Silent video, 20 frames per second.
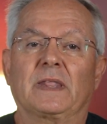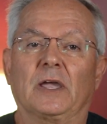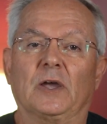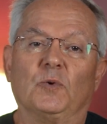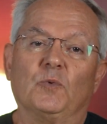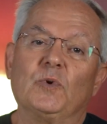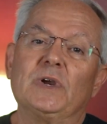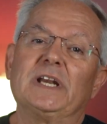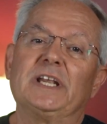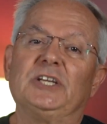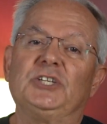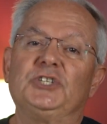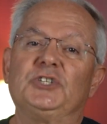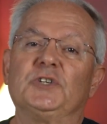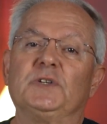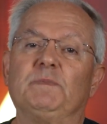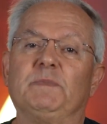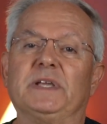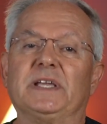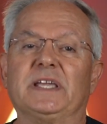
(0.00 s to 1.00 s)
It really
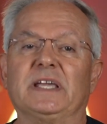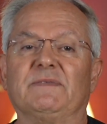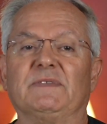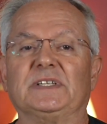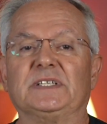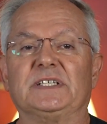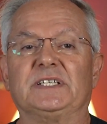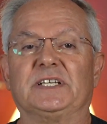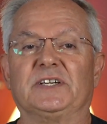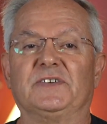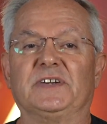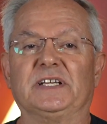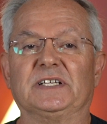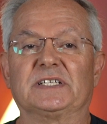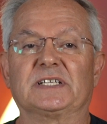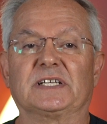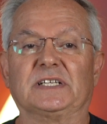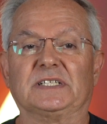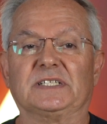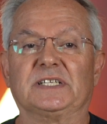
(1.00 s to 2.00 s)
should be given
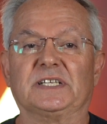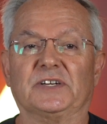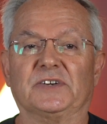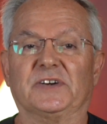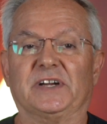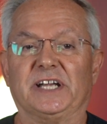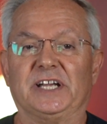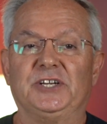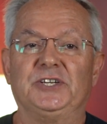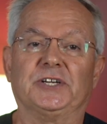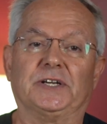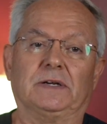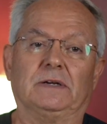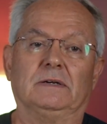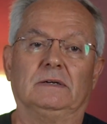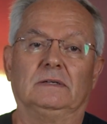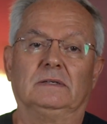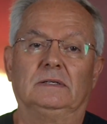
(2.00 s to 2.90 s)
serious consideration.